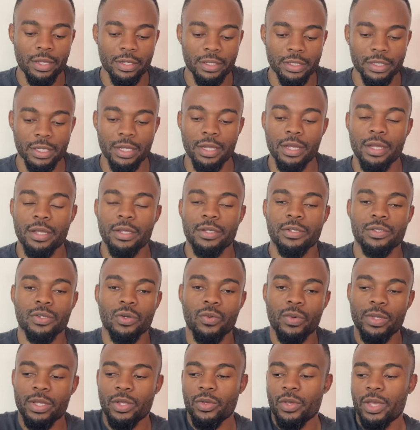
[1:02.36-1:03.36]
it. So
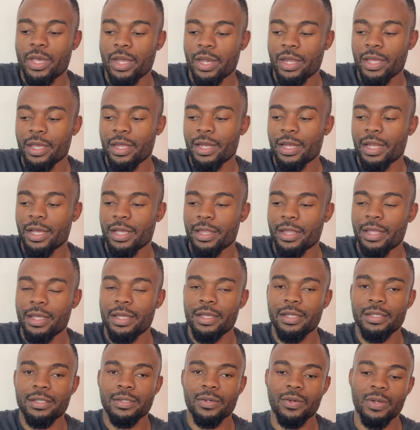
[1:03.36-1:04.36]
whether you're carrying it like
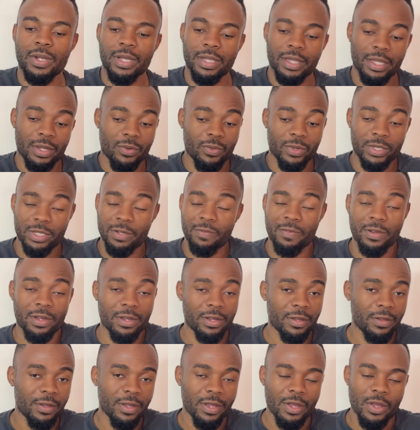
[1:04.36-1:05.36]
this or like that, whichever
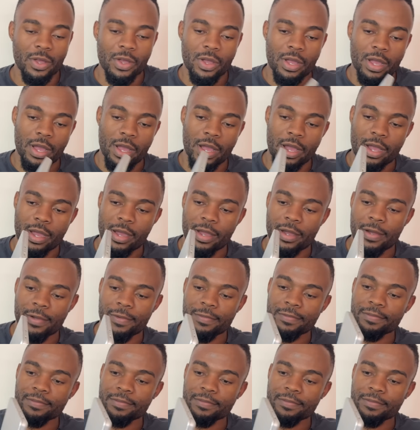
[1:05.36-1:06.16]
uh,